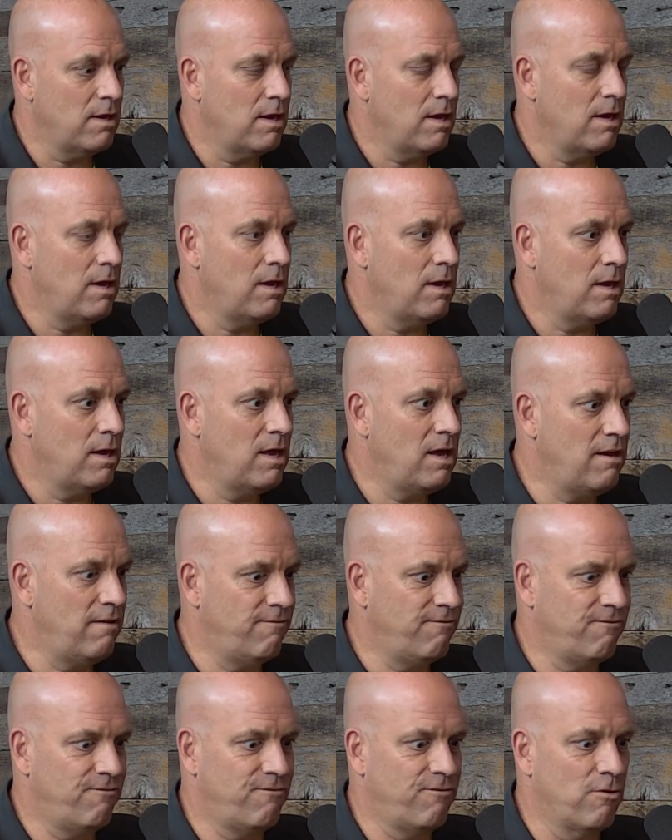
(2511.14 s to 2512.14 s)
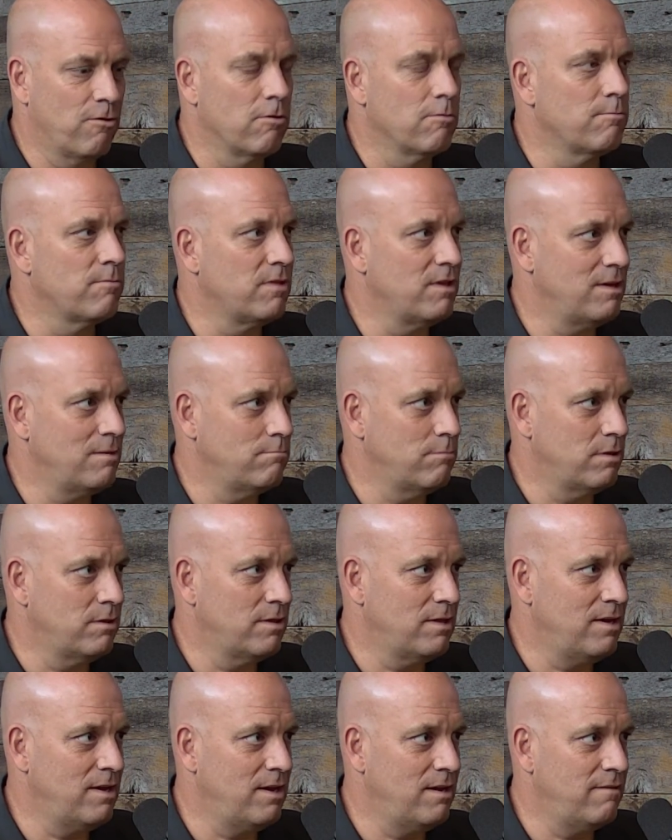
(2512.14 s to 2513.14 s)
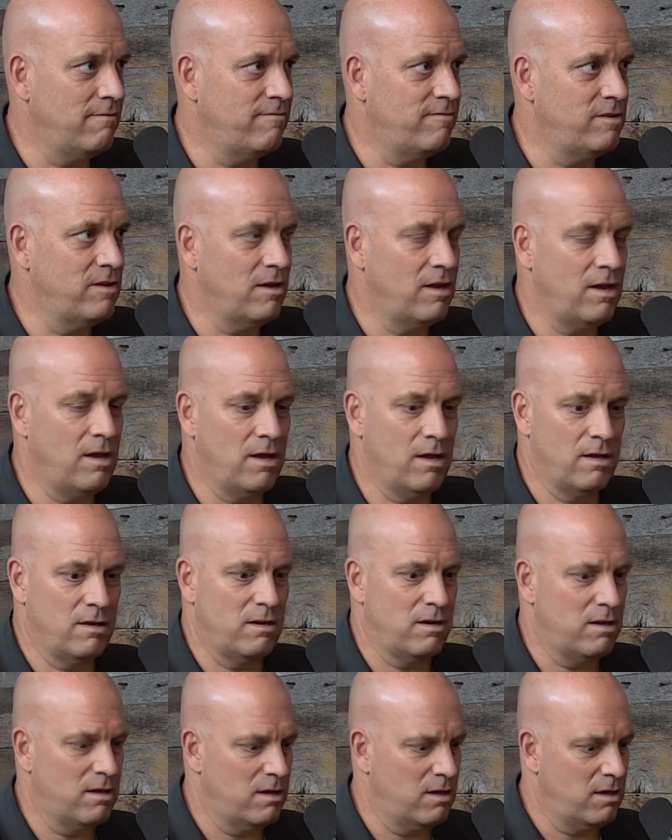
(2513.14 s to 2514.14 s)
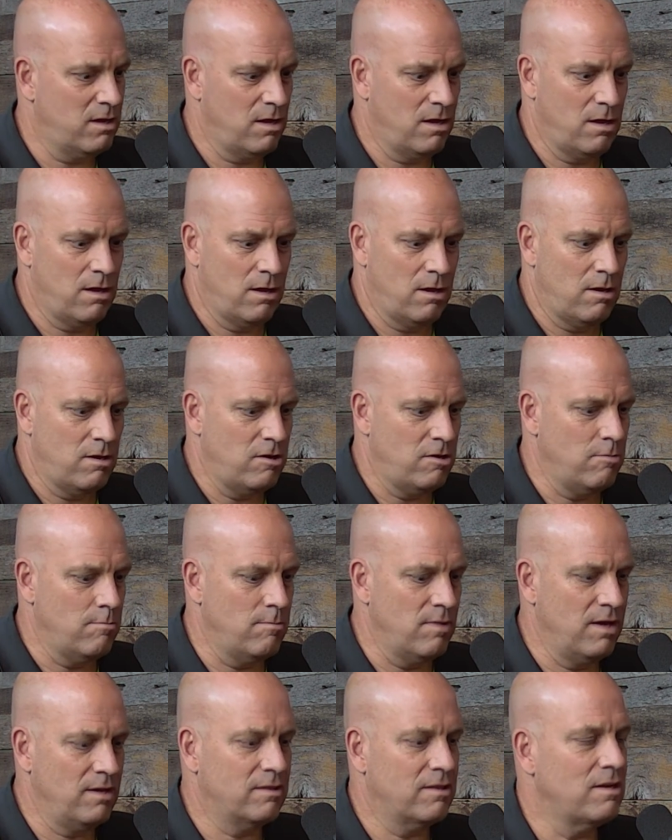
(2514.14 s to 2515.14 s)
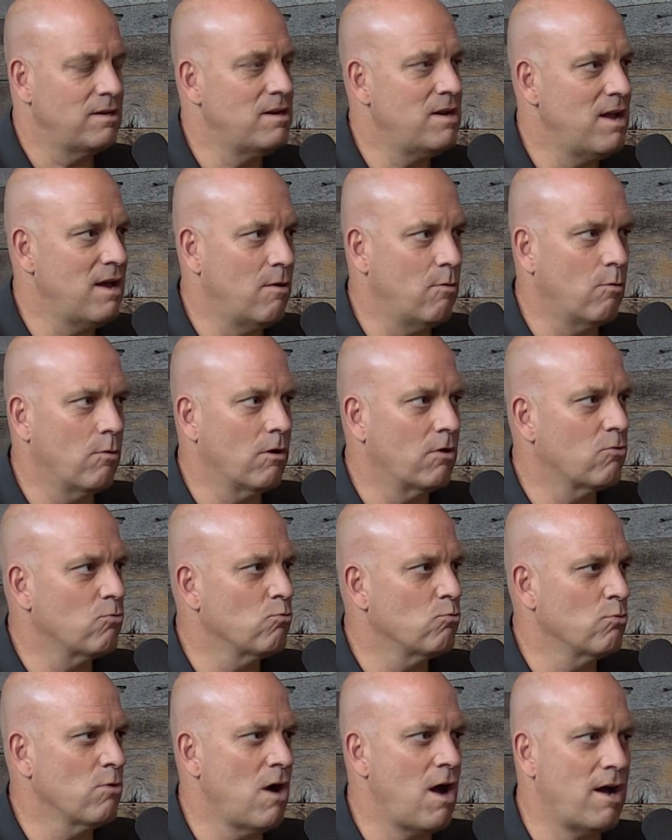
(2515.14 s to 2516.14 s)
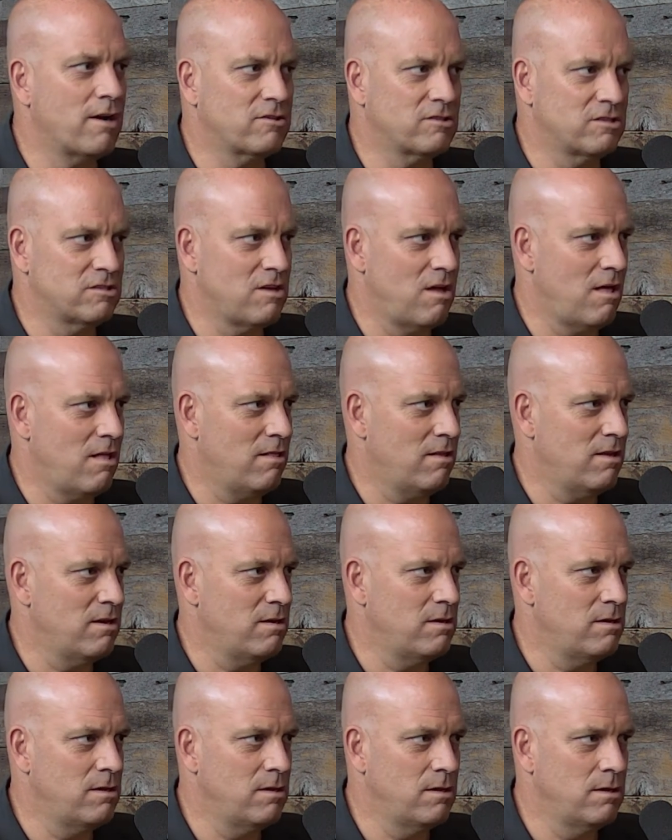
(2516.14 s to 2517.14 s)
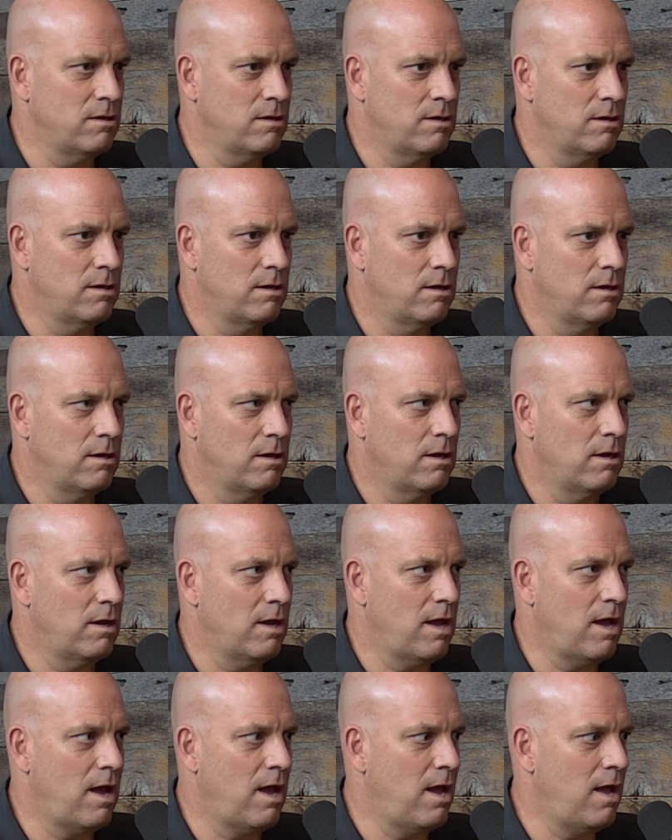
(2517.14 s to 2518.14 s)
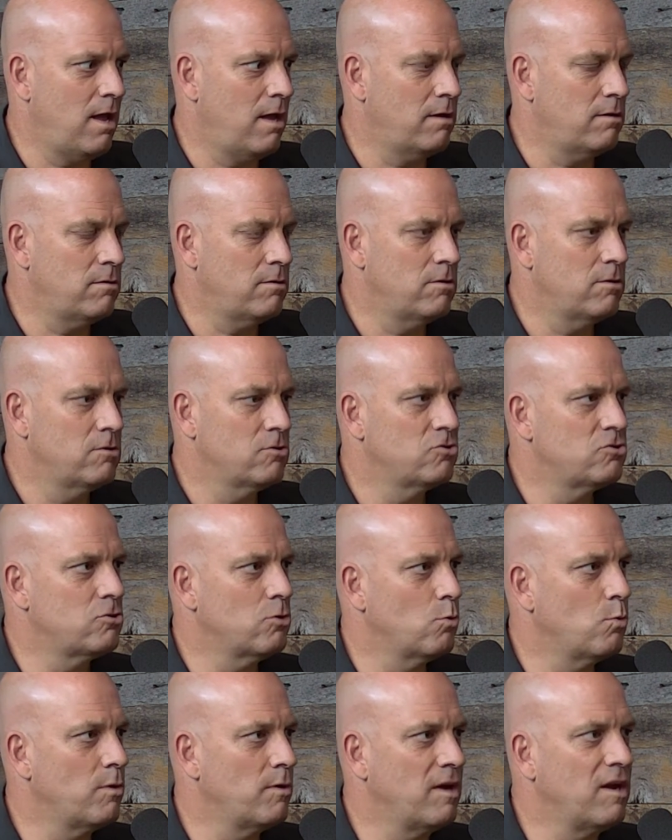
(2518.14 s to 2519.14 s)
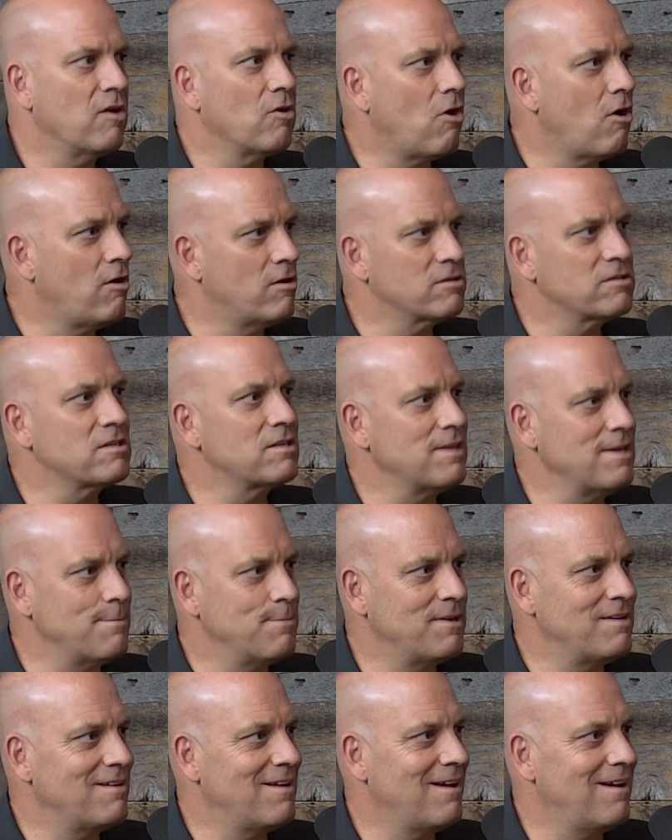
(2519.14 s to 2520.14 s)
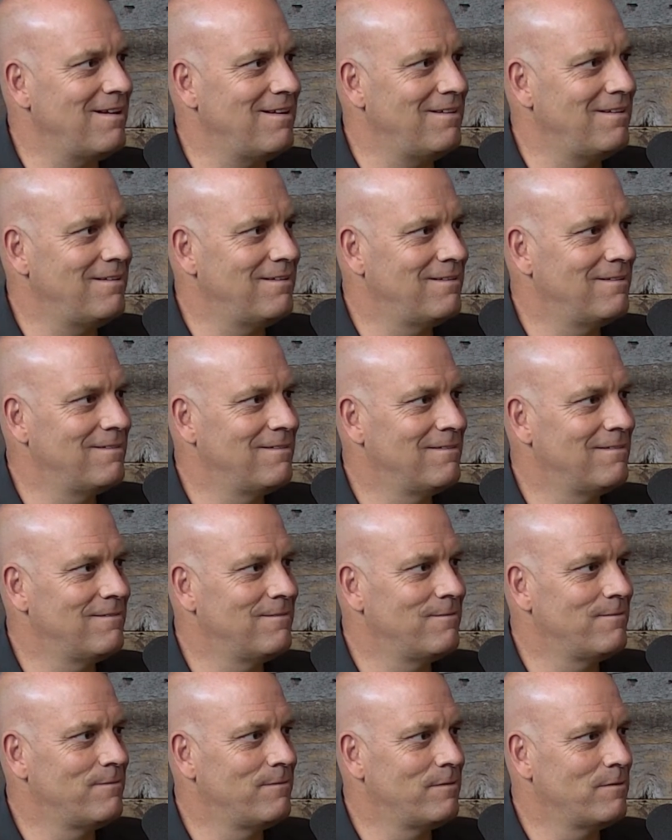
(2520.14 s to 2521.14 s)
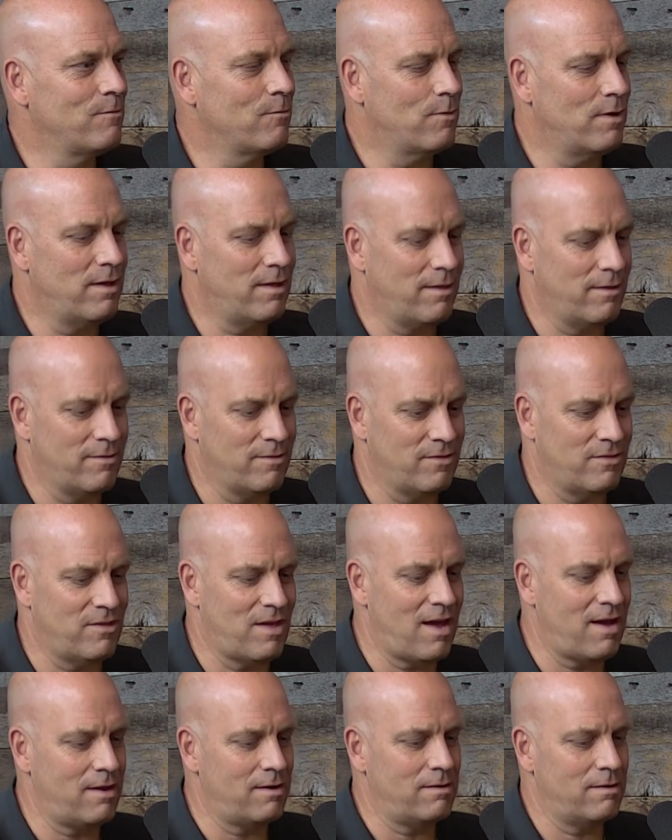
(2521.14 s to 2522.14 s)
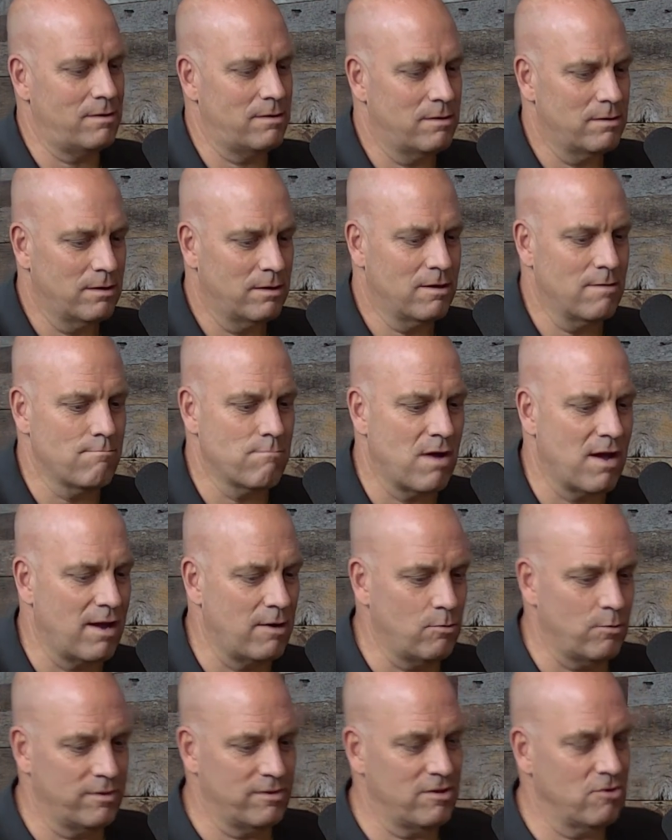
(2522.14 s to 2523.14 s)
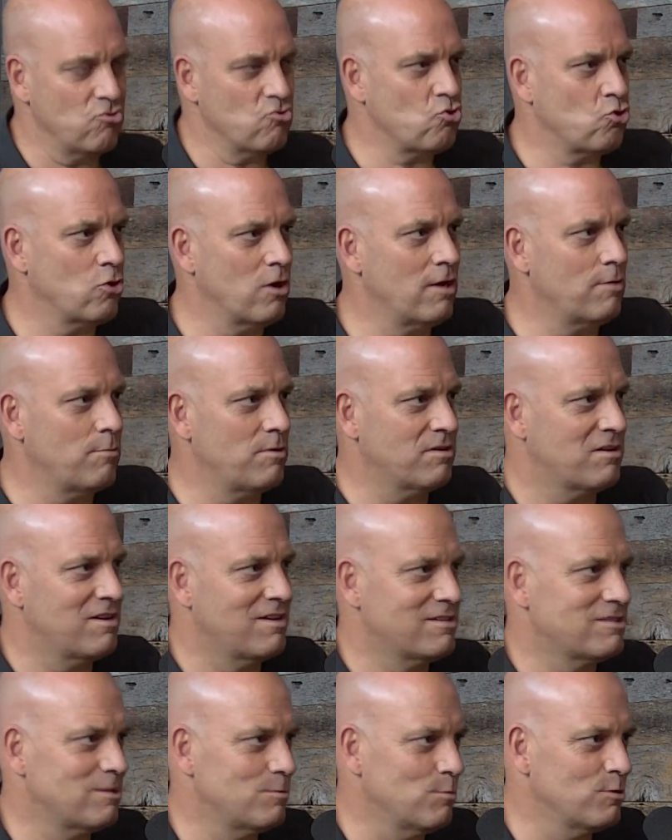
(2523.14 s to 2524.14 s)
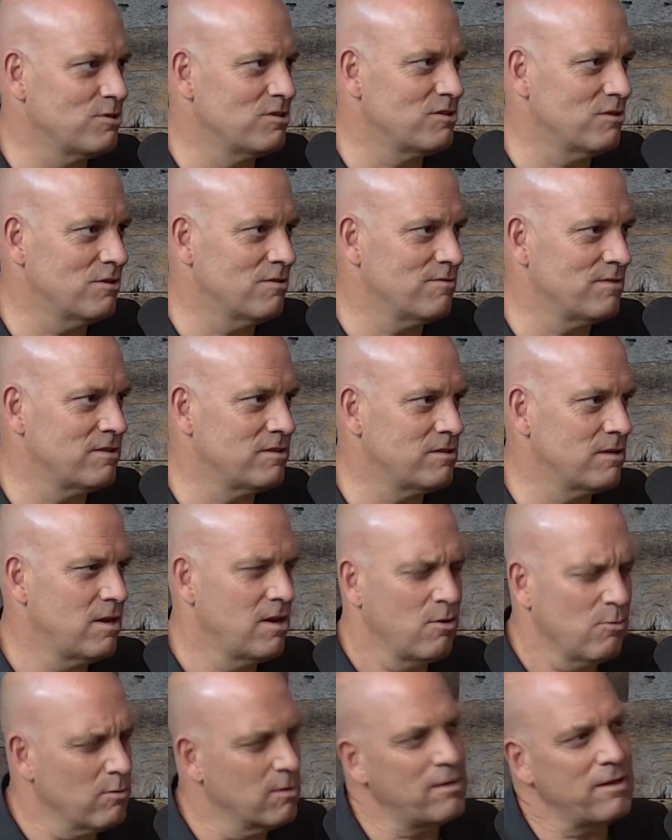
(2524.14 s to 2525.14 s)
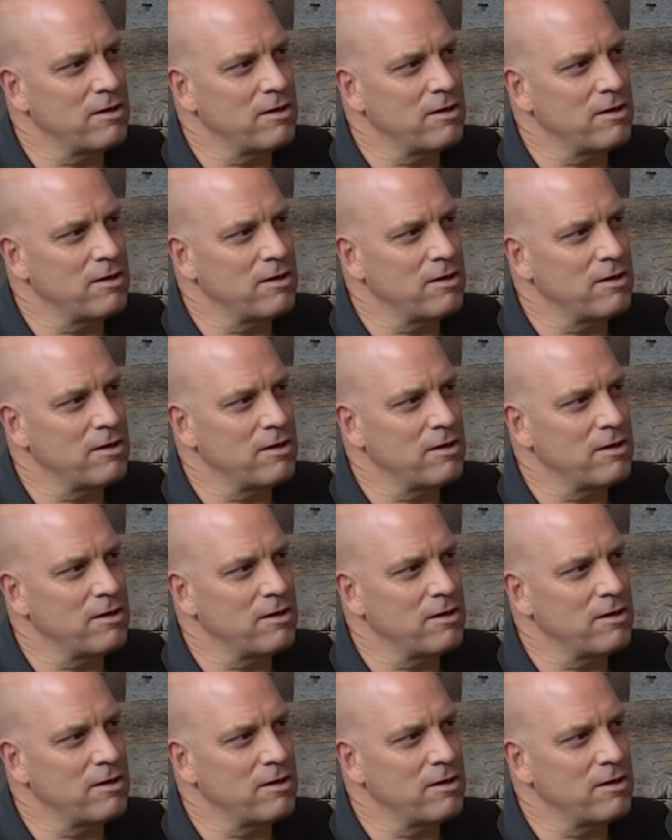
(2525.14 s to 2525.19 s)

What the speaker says: he firmly believed in, you make the network rock solid, and so we can all sleep at night. Mm-hmm. Well, that combined with incredible customer service, really you're